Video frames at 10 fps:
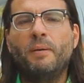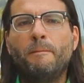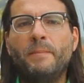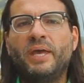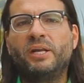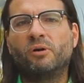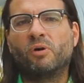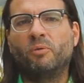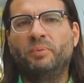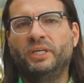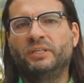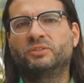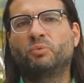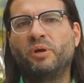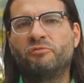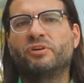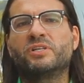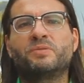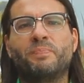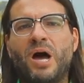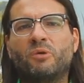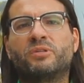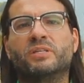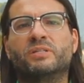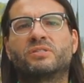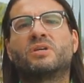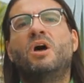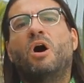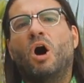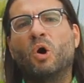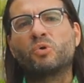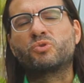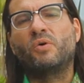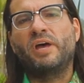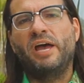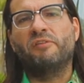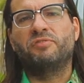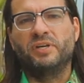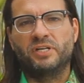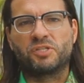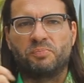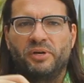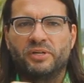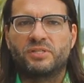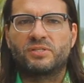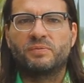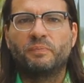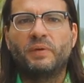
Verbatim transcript: mineral beings, rivers, mountains also have their spirits.